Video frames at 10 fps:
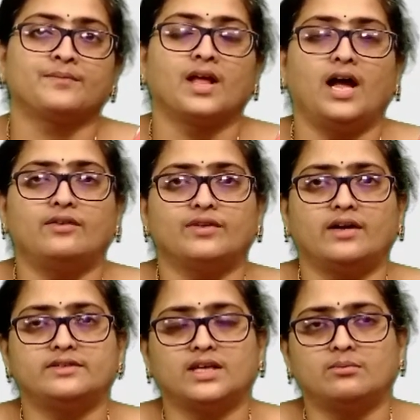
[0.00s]
and we
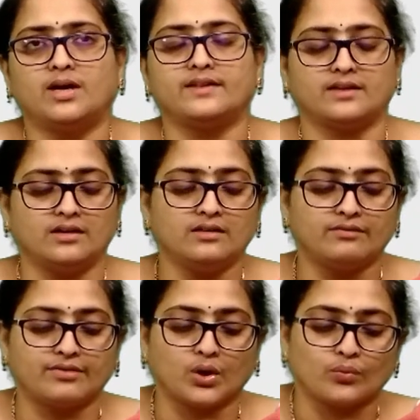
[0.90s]
have determined the
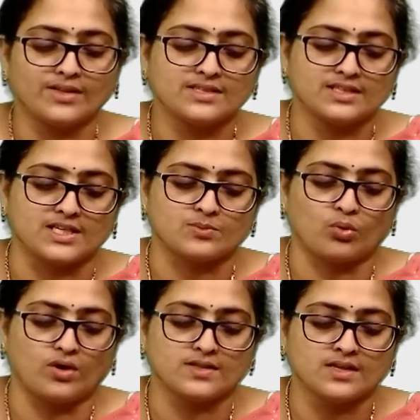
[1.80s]
frequency
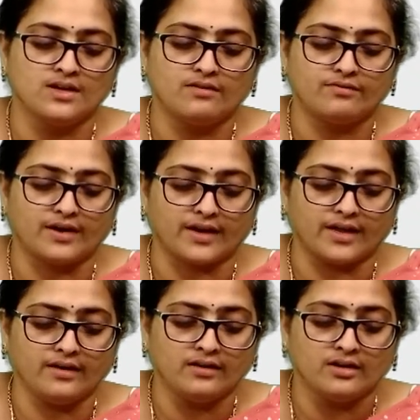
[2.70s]
response for
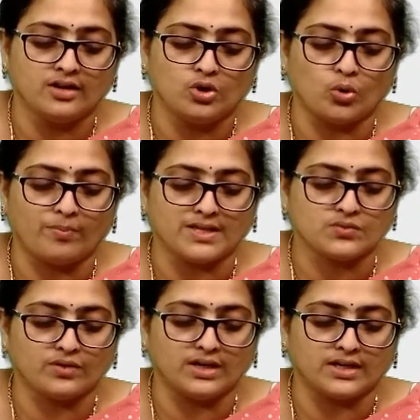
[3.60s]
a low pass
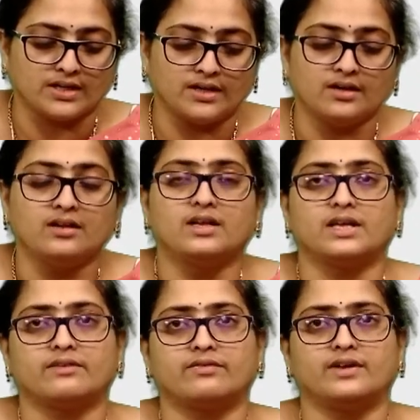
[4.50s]
filter.
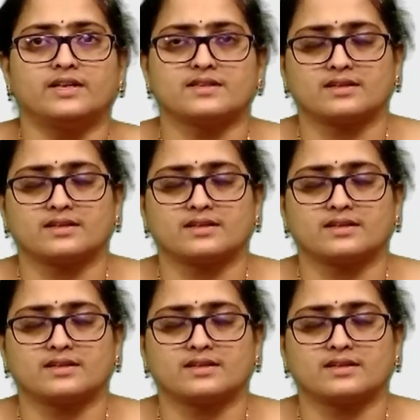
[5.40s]
For